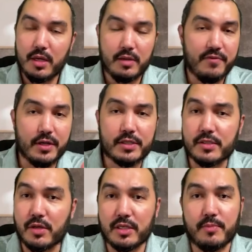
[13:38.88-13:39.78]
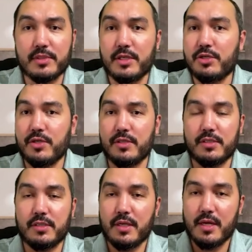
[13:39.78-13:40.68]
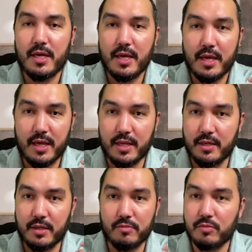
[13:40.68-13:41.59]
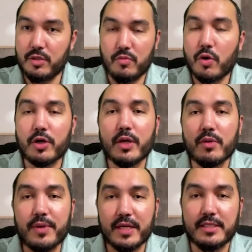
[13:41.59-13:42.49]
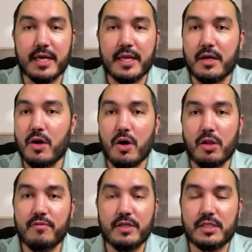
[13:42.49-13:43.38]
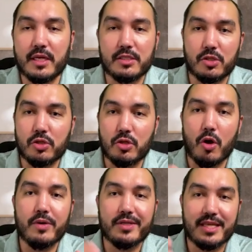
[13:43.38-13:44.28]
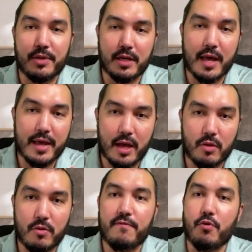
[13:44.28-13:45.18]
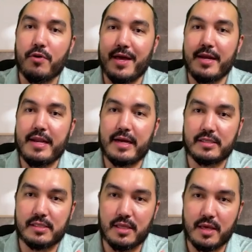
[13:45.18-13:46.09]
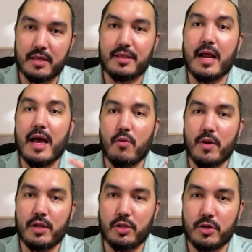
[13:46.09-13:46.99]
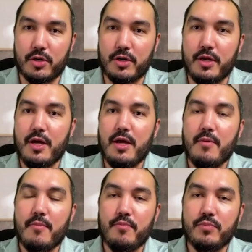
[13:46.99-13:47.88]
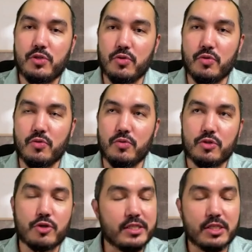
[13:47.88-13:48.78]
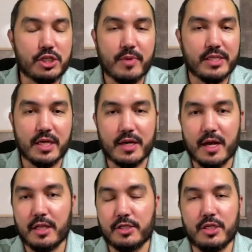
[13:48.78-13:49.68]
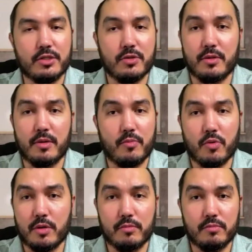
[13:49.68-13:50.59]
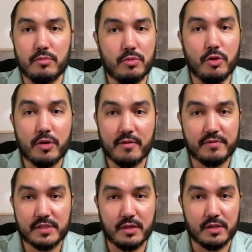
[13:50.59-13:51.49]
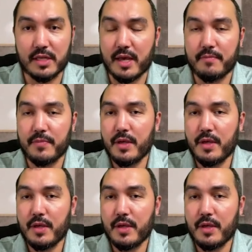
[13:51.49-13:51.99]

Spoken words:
various consulting positions and working with big data, all of these things, always keeping an eye out for that next thing that I want to learn to transition my technology into a more lucrative skill set